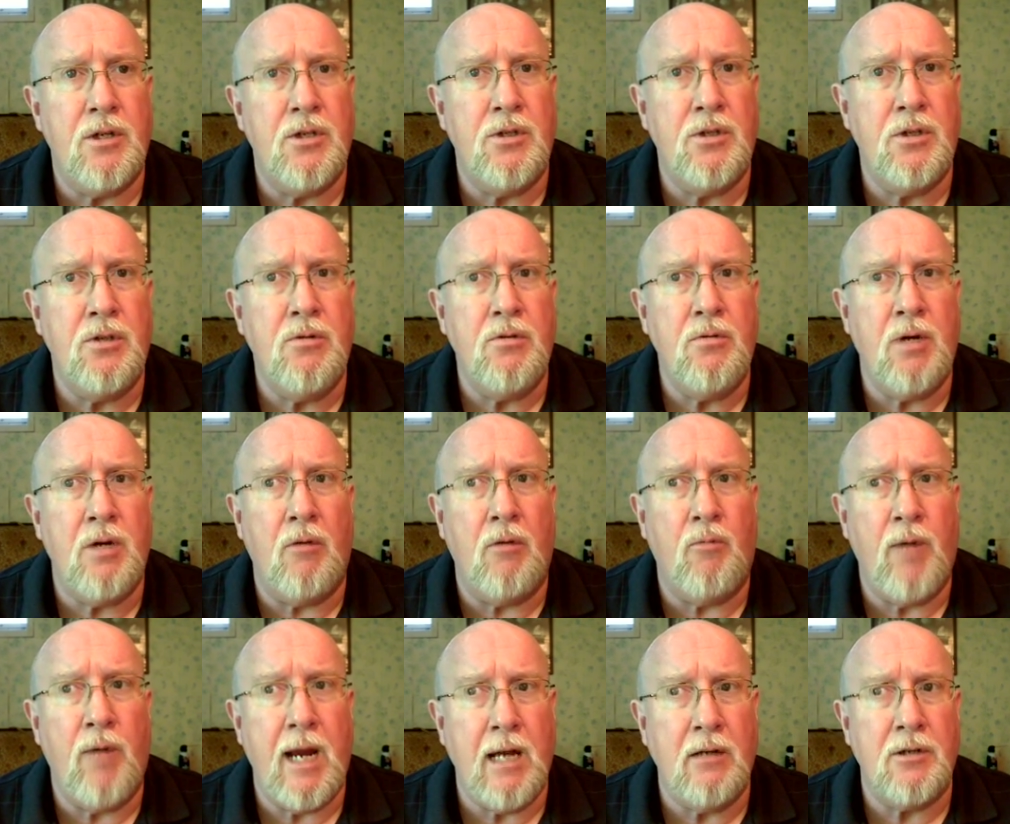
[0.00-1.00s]
when you
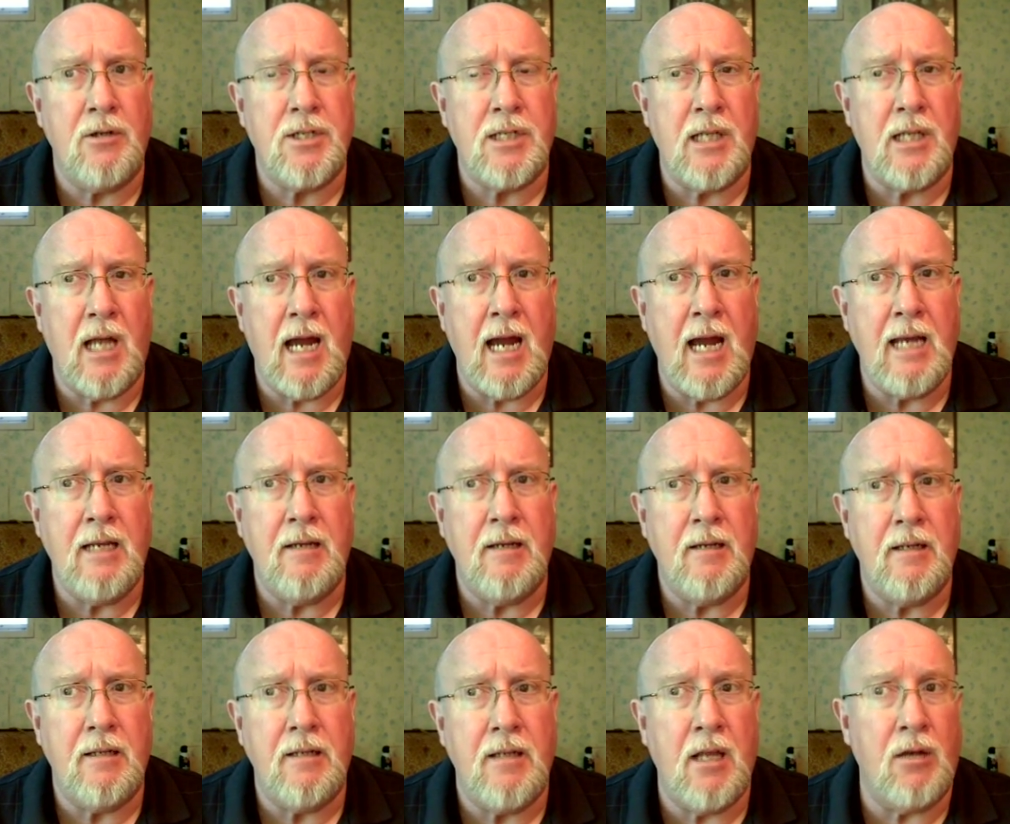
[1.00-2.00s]
do a regular
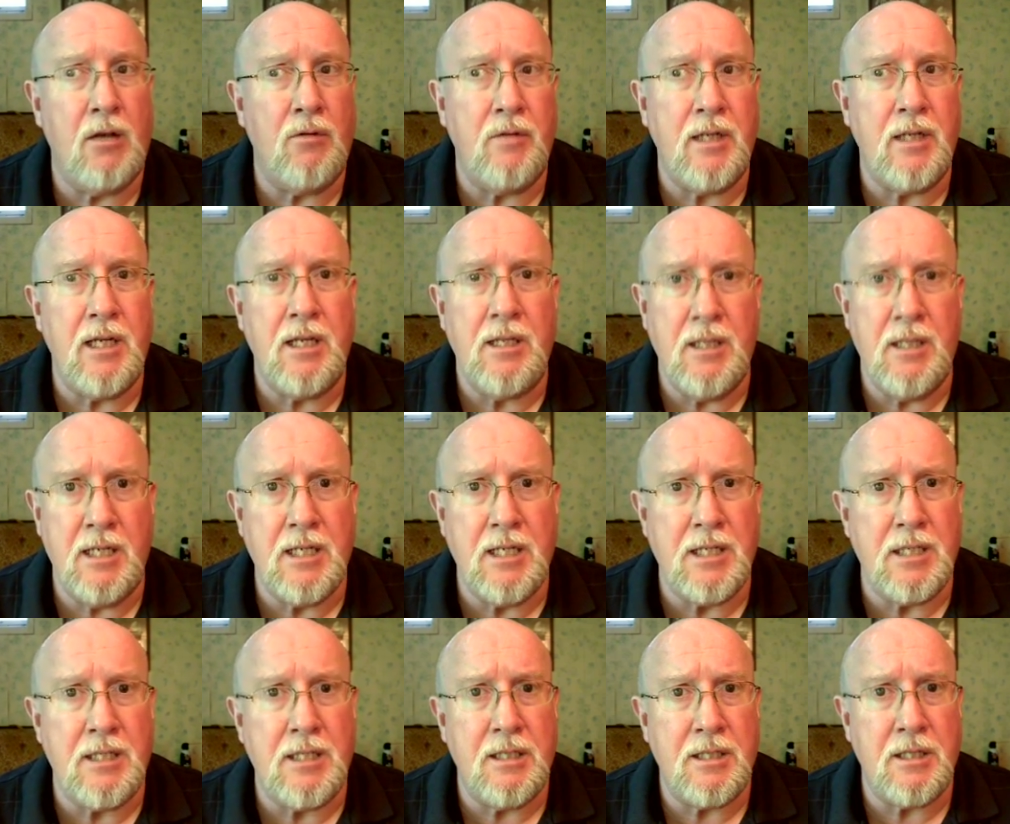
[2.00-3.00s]
slide, not only
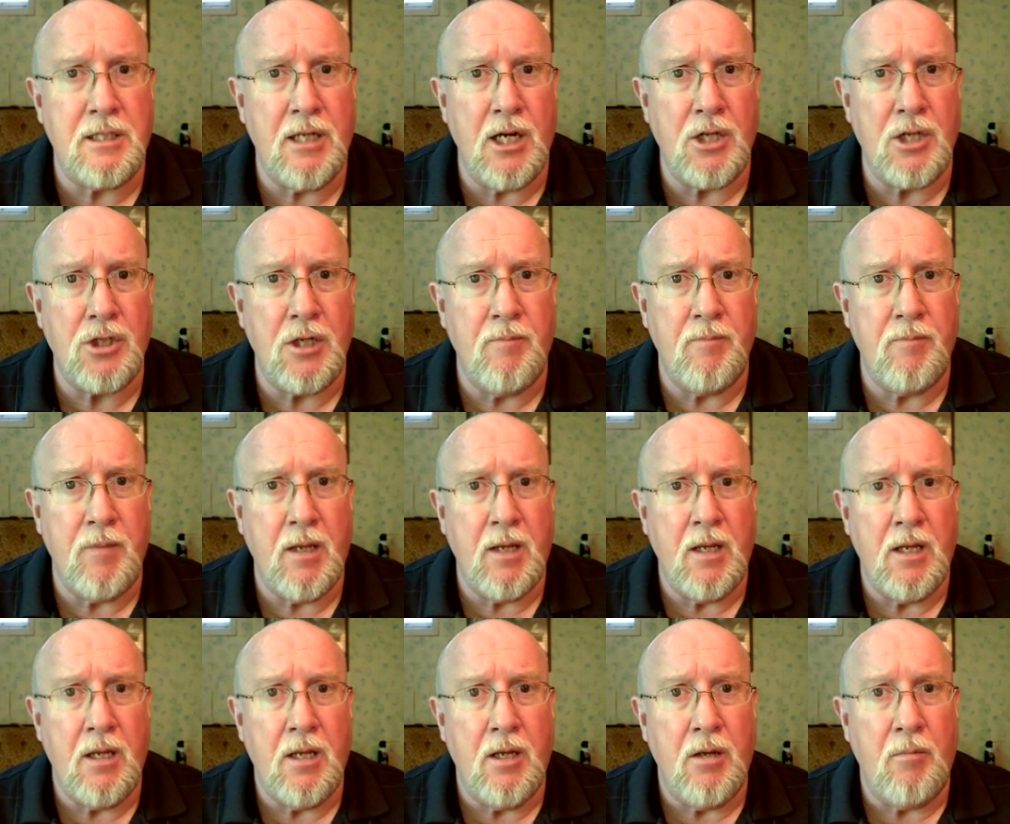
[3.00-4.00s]
in this
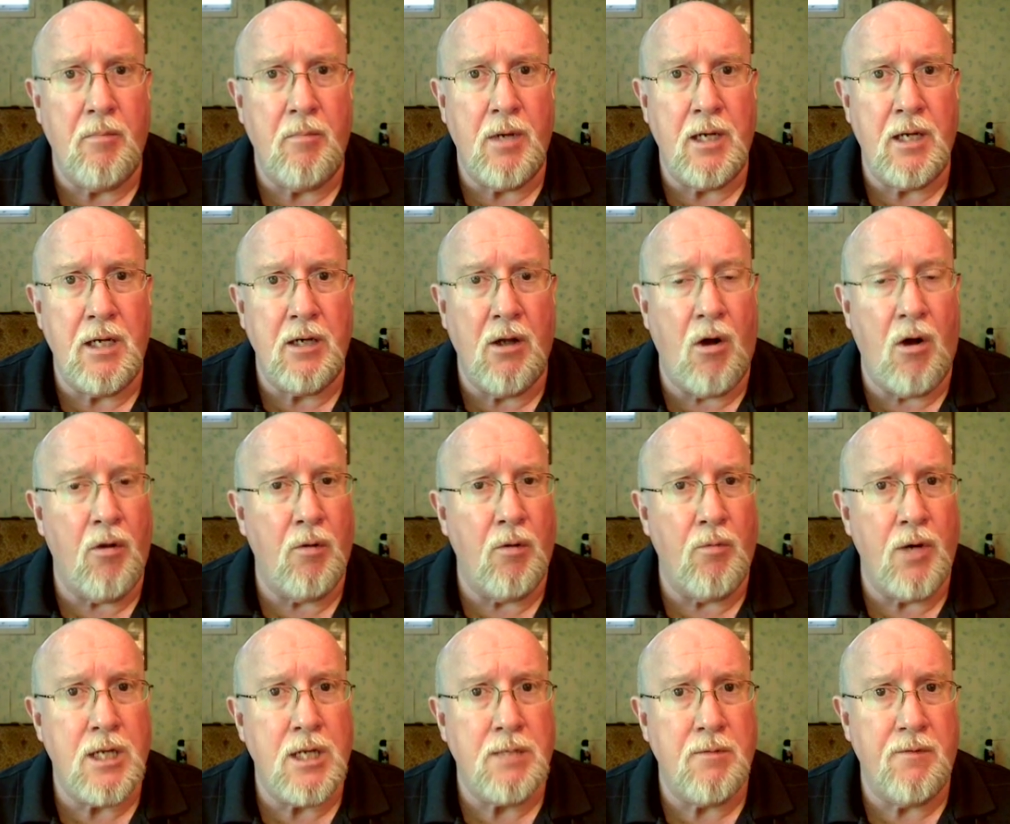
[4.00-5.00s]
discussion, but in
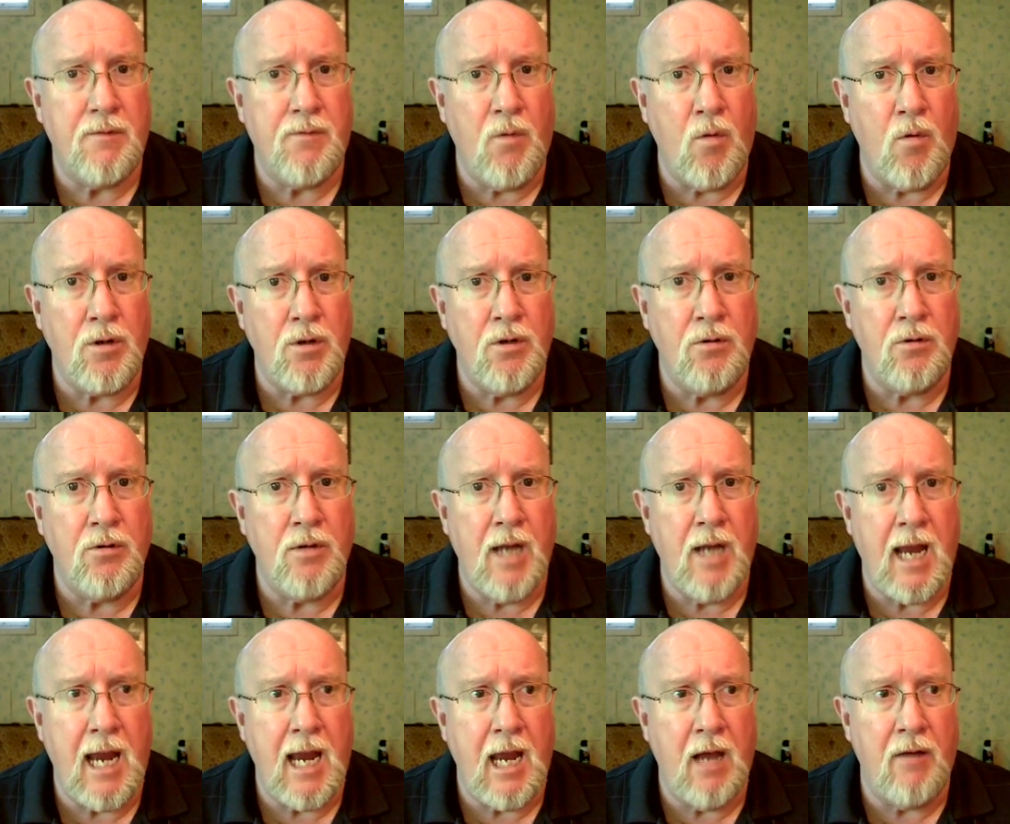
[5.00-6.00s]
all the ones before, you're
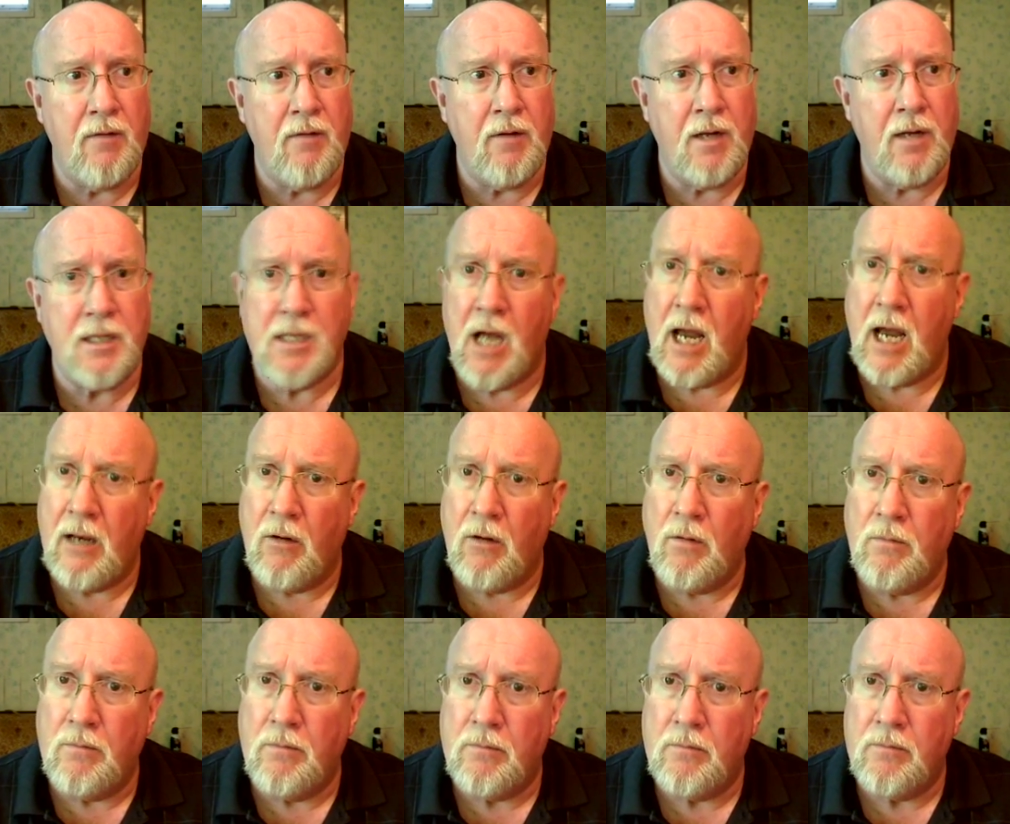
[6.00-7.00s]
going to have a
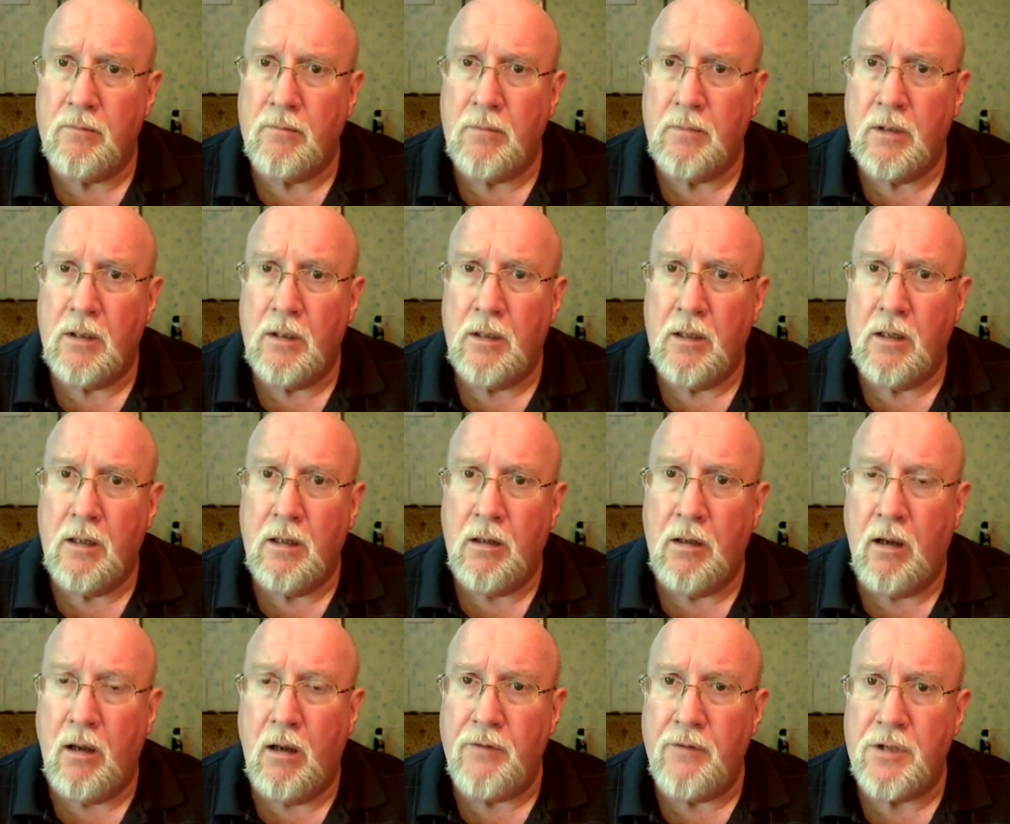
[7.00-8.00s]
title
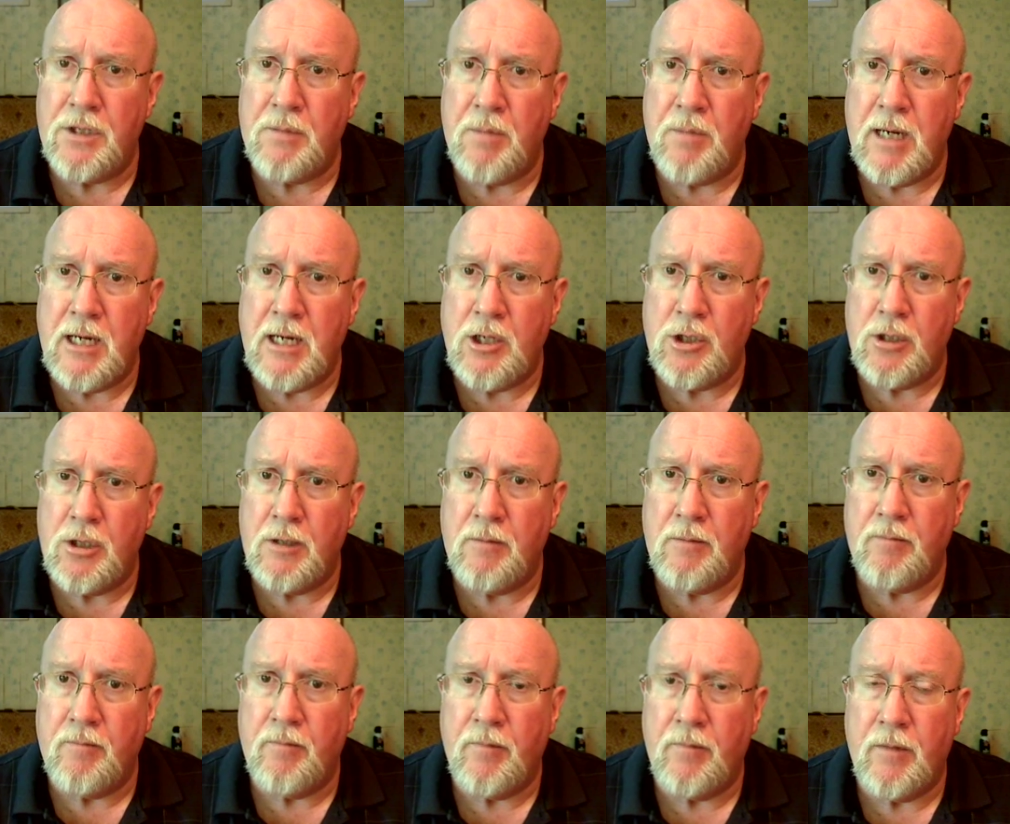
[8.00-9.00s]
of your
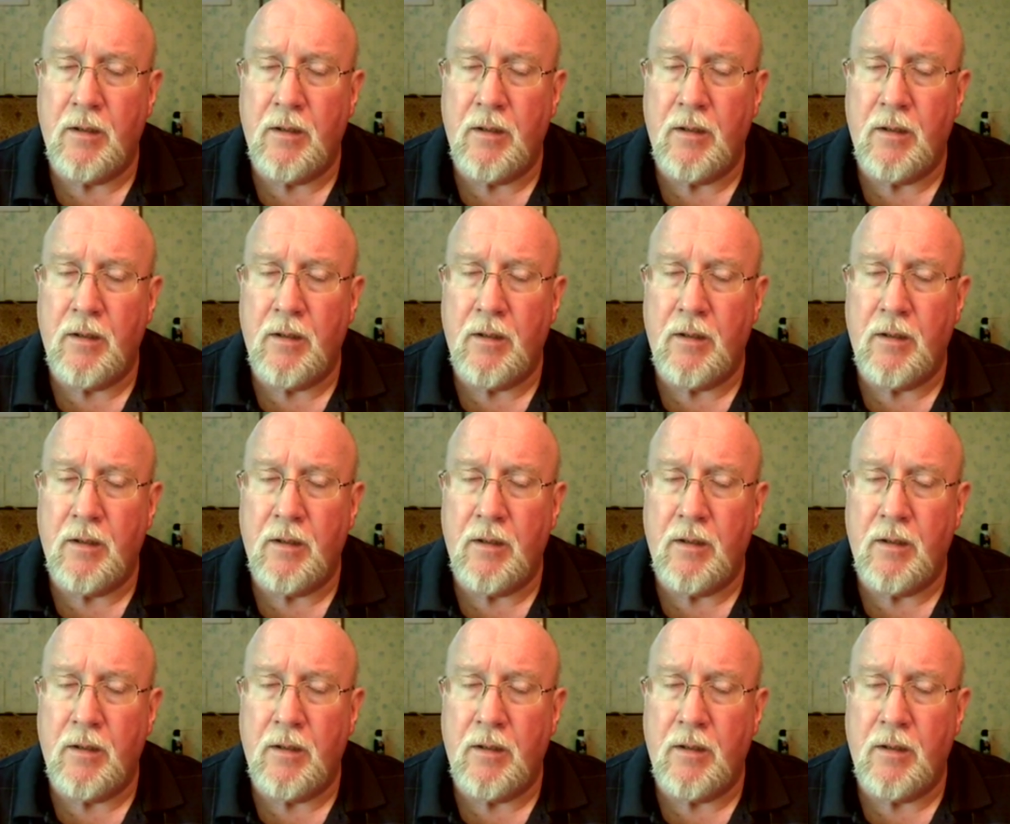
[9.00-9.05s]
speech.